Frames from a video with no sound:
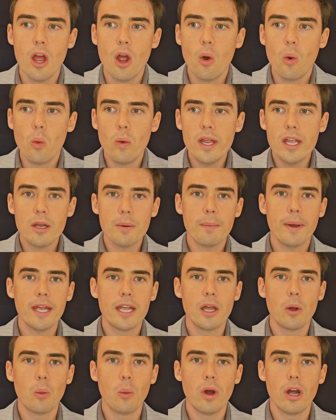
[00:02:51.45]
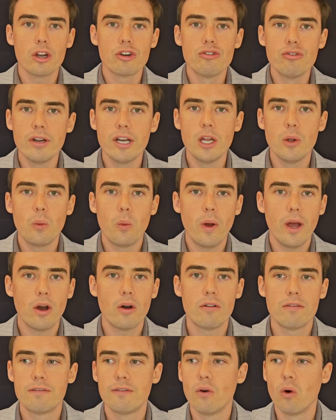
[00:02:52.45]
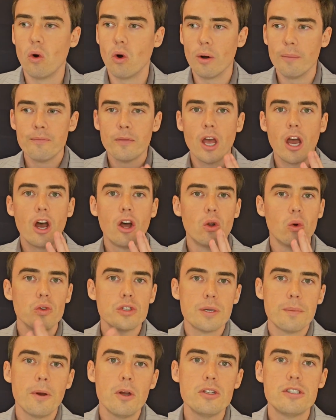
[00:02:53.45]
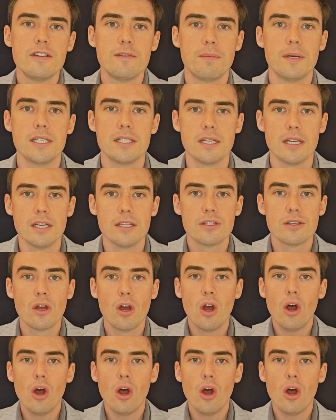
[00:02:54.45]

we can make it work really well for an automotive business,